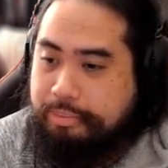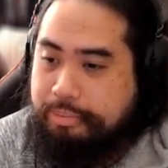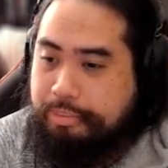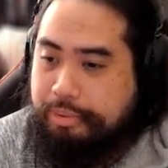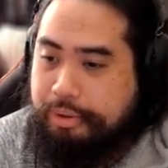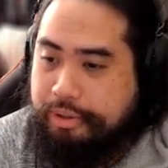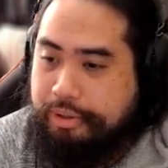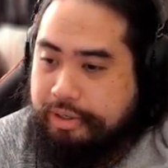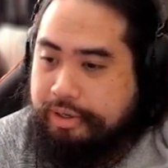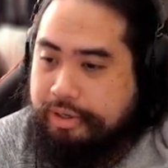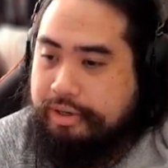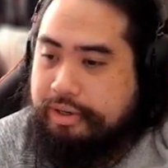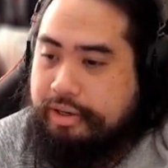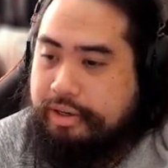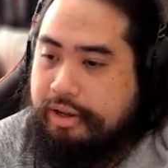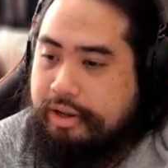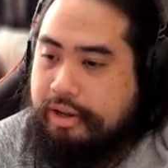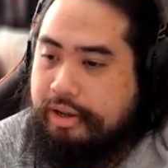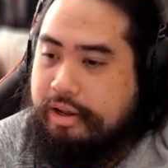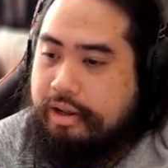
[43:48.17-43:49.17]
put
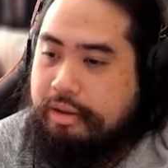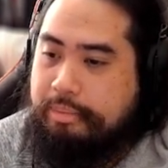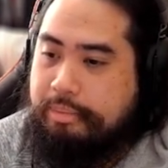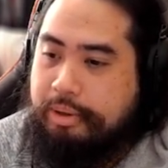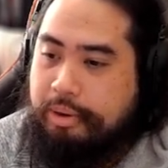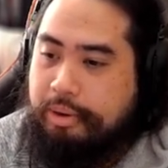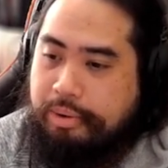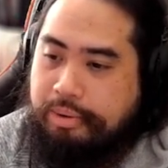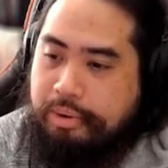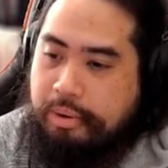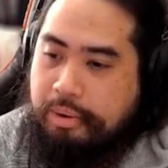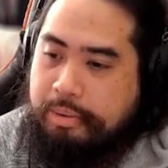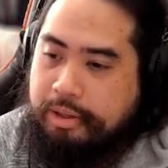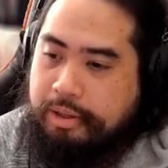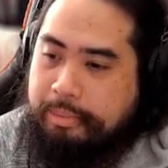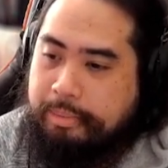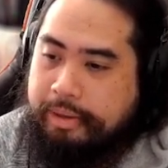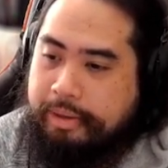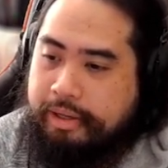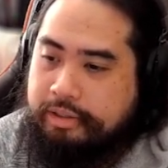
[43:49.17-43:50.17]
Mihono, but the
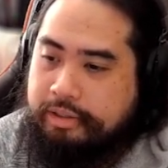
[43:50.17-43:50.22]
balance